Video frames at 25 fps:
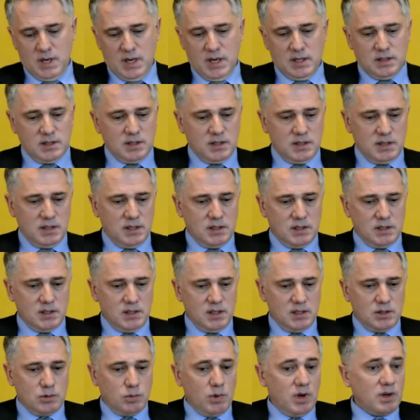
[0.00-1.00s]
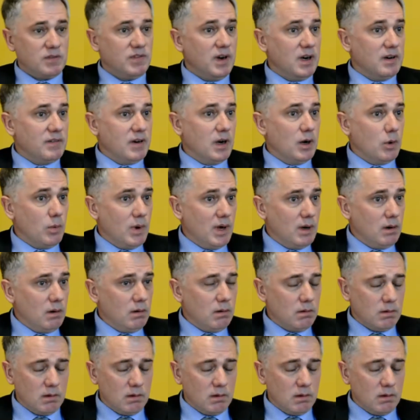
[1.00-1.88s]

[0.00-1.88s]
It's worked very, very well.